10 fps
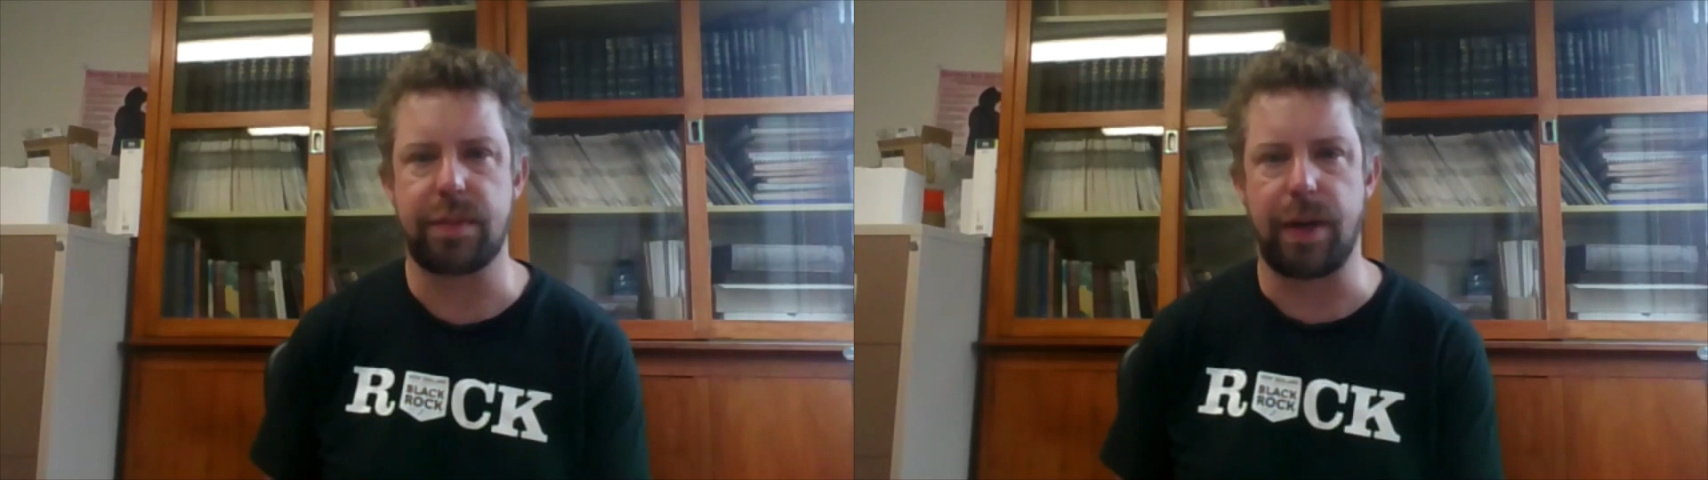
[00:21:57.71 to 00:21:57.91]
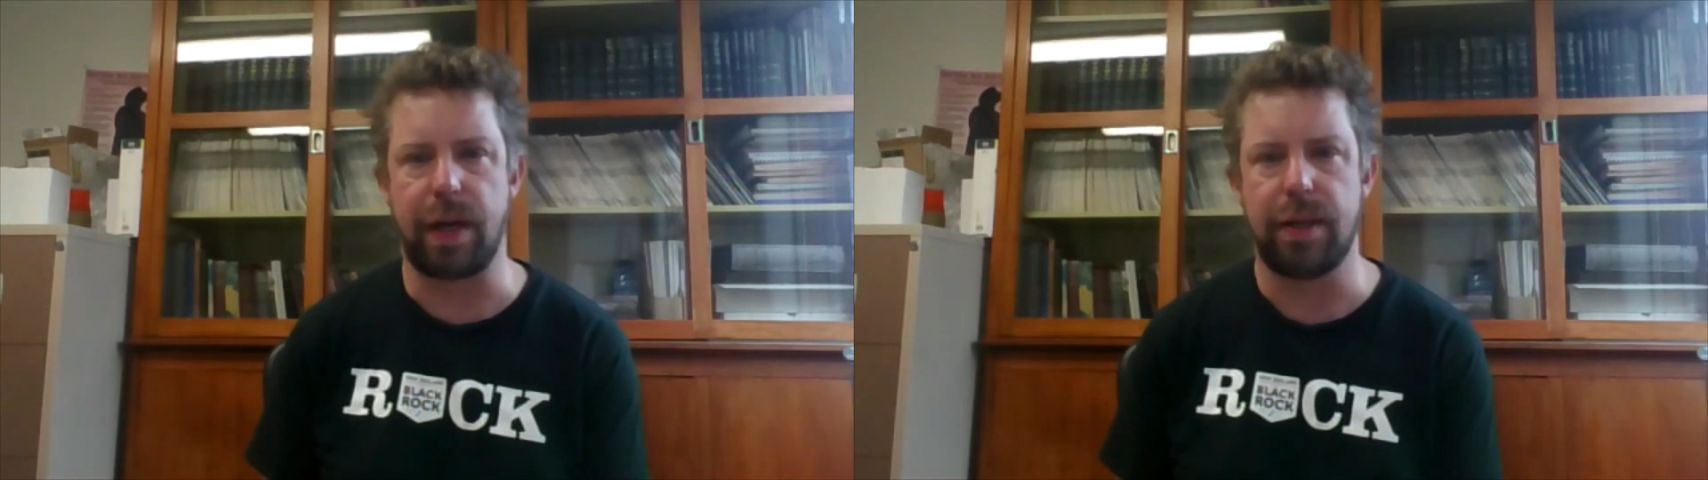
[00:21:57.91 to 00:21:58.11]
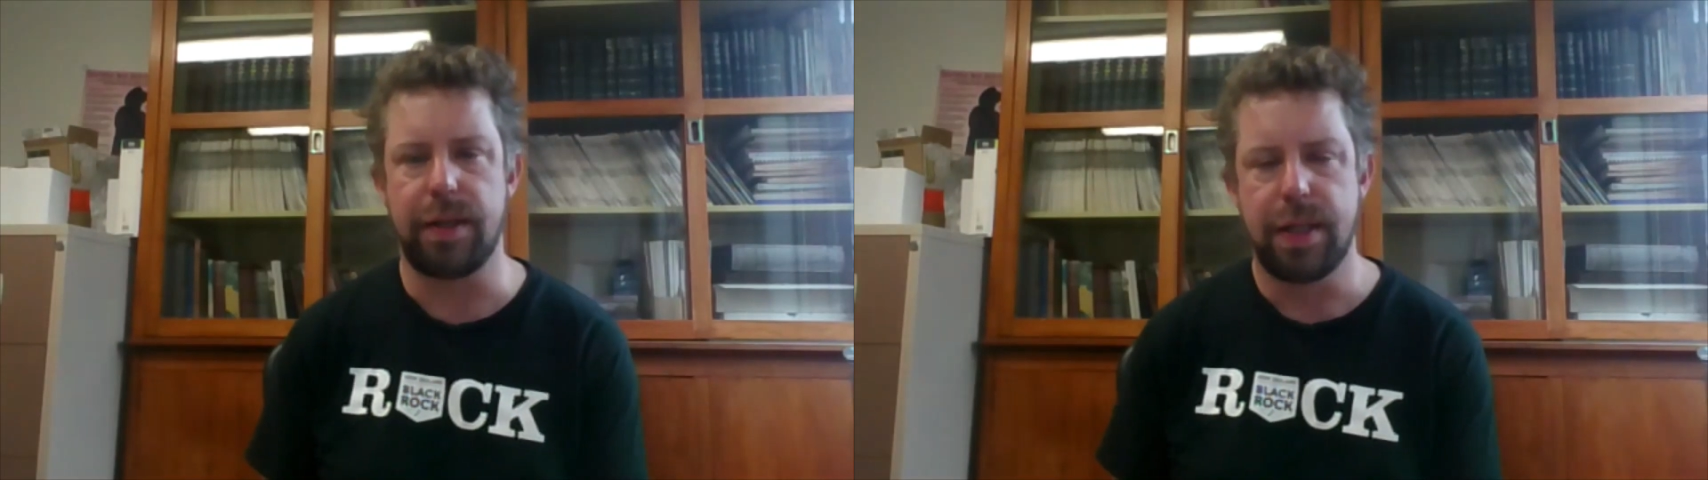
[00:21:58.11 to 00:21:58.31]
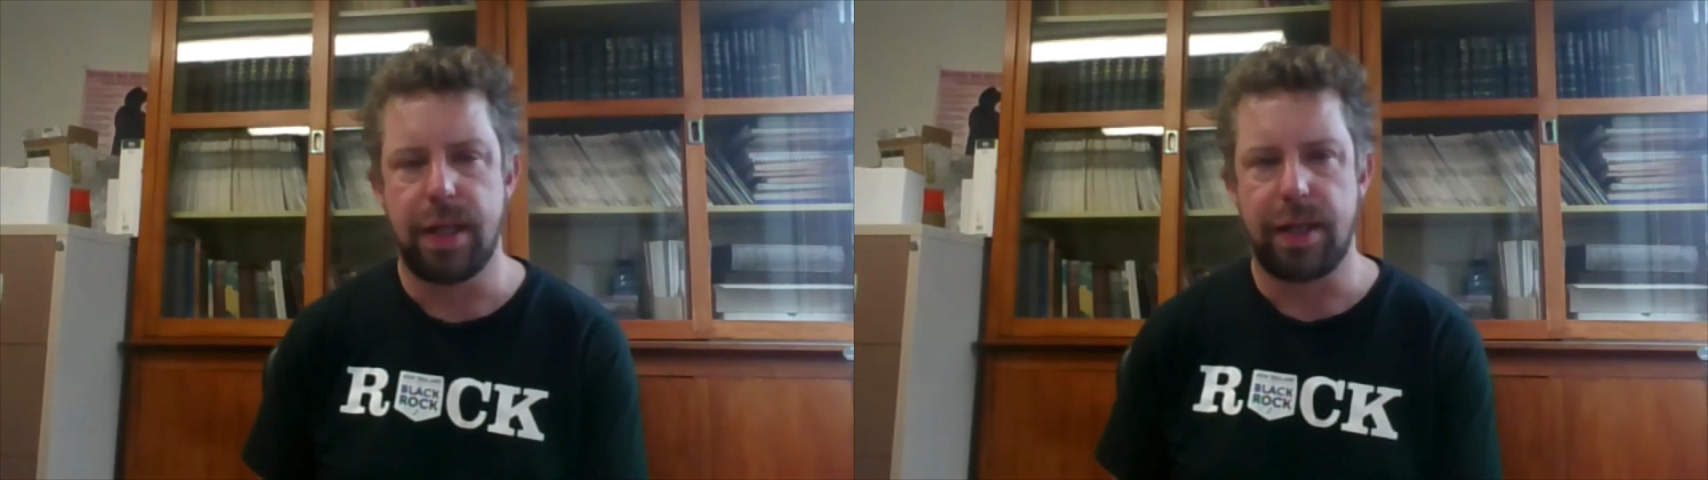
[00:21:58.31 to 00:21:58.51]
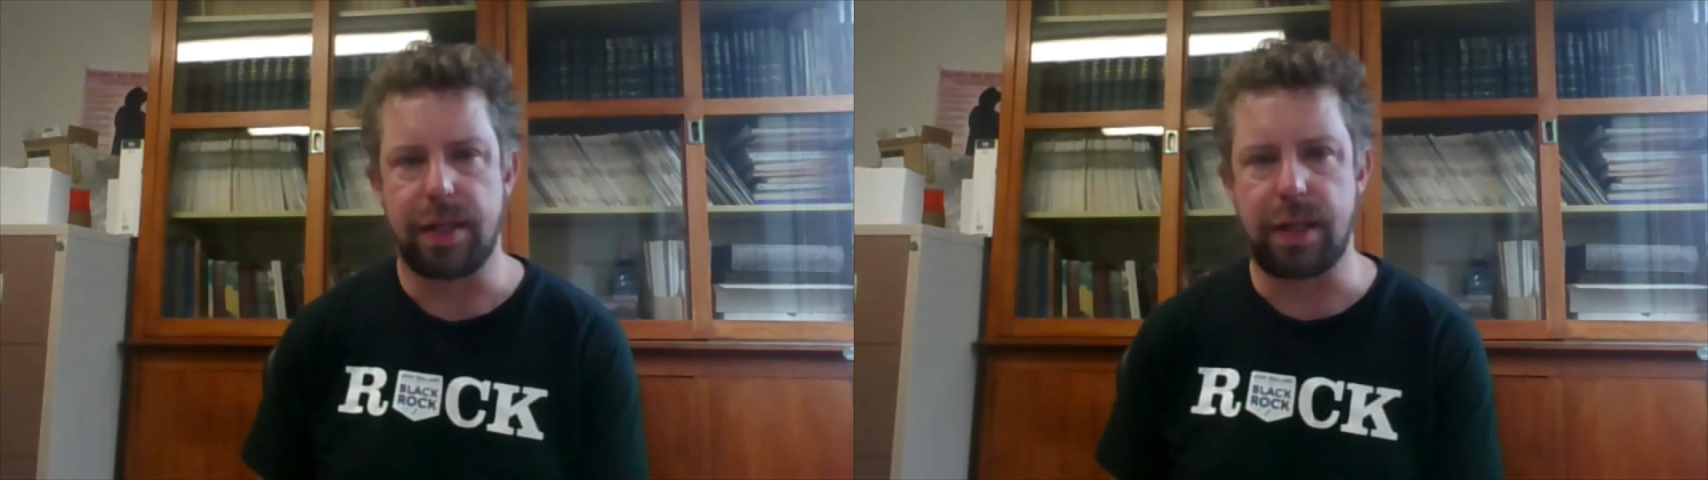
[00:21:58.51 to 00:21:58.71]
But
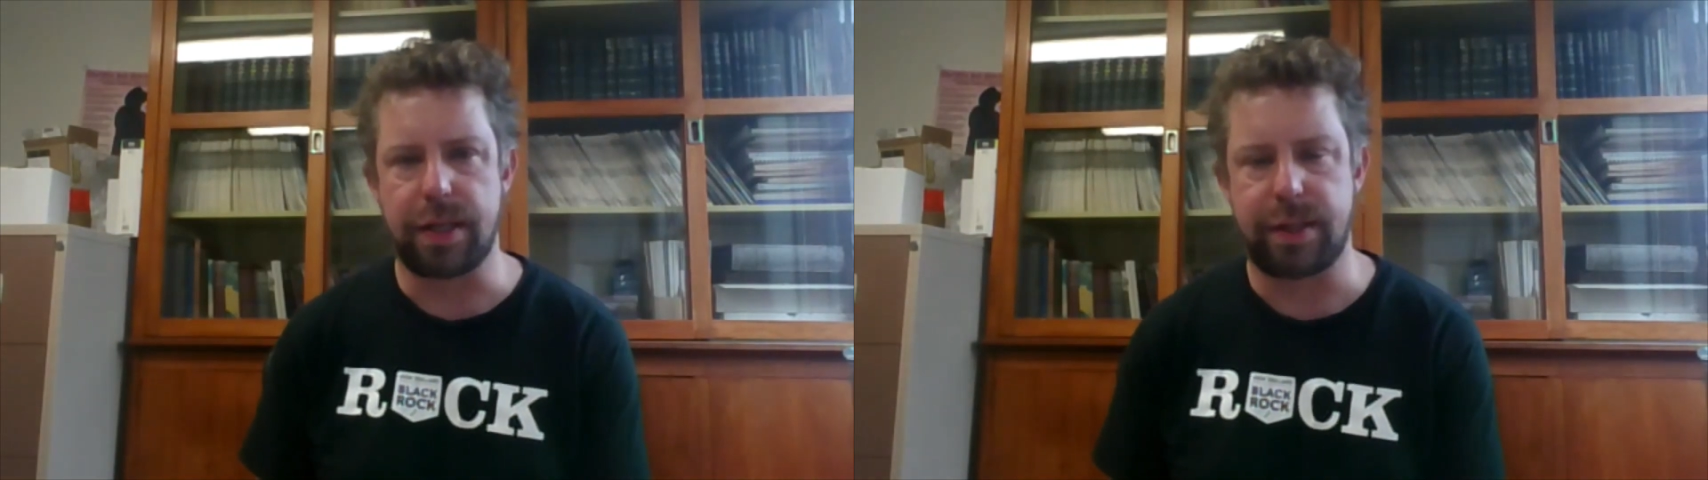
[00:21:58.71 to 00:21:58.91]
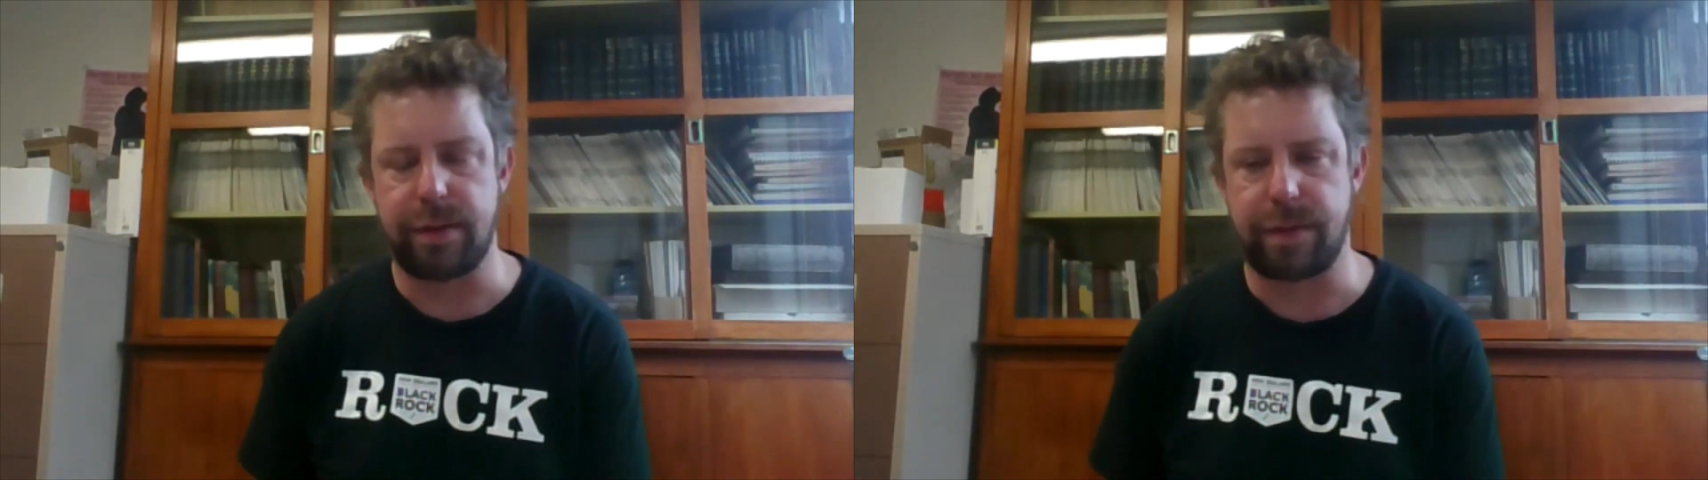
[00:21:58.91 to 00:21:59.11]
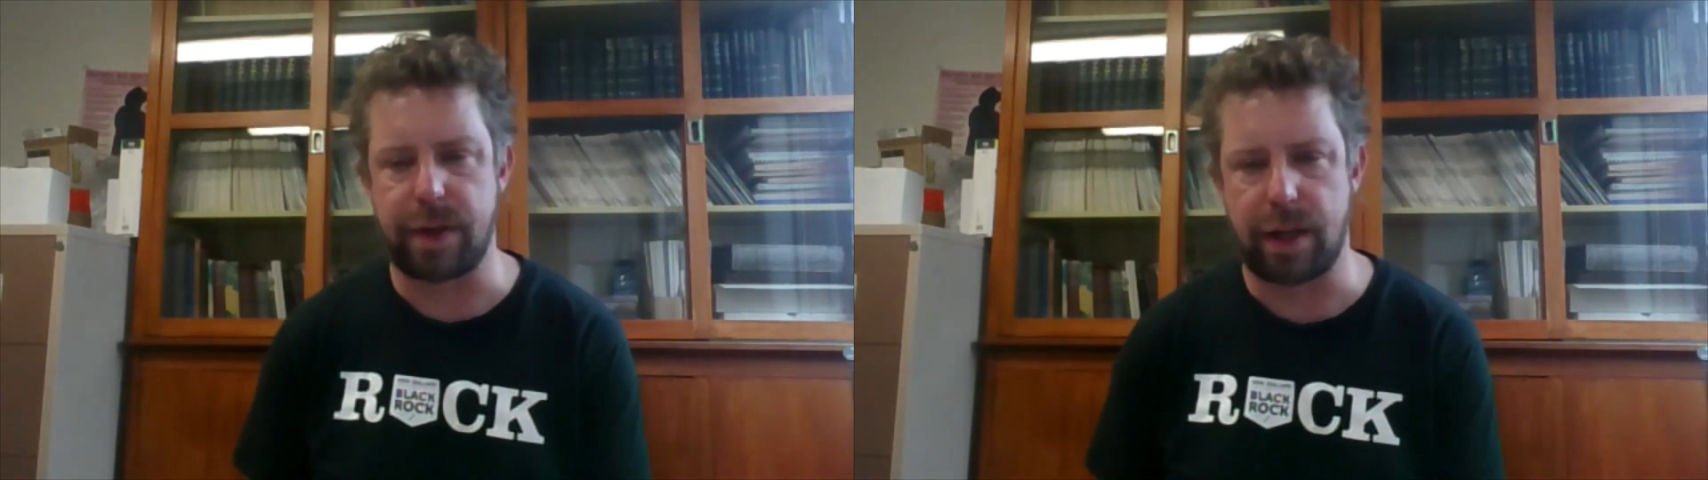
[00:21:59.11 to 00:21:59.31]
there's lots of